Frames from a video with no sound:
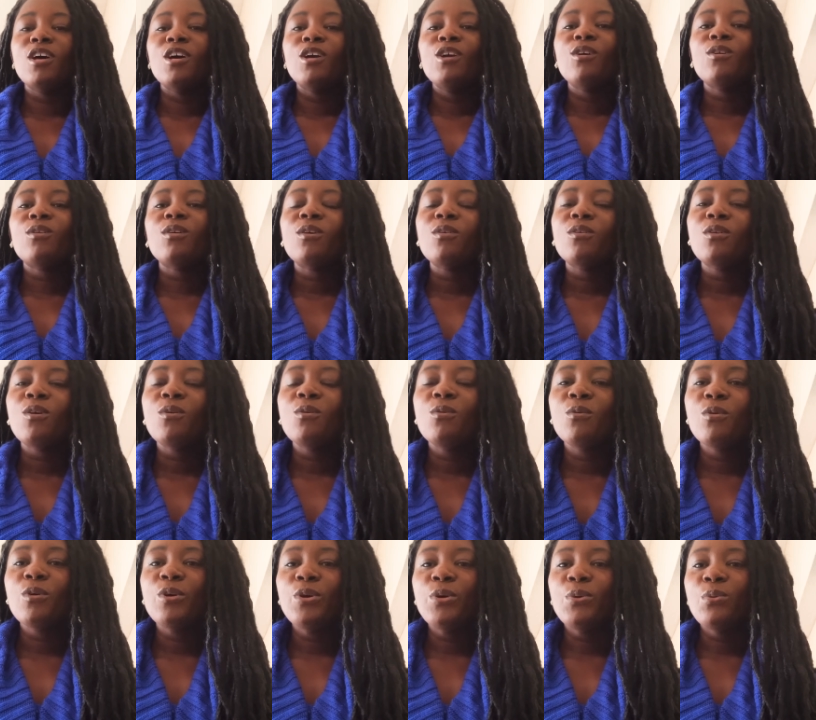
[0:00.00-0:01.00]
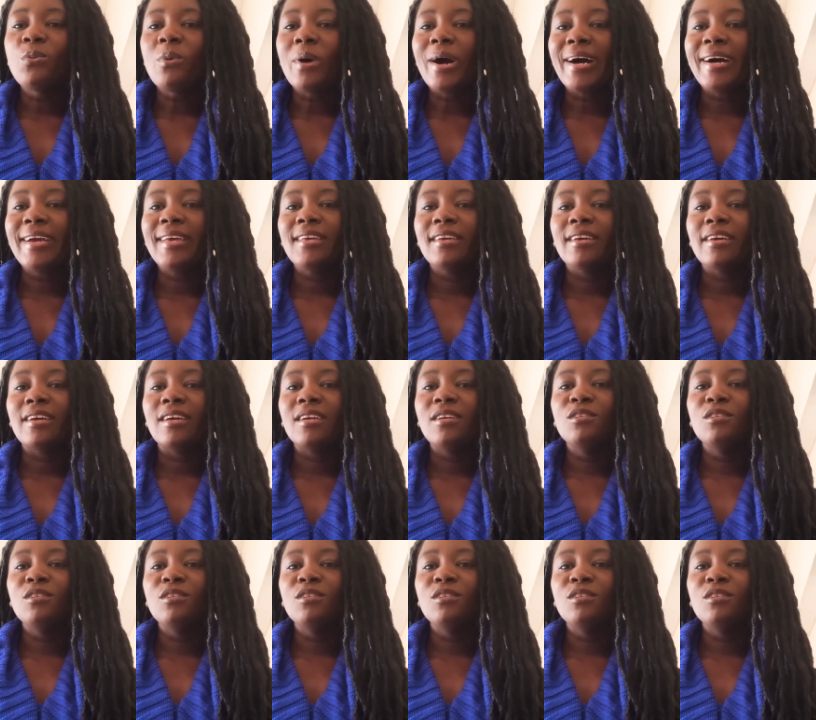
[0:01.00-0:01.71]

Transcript: you don't know who you are yet.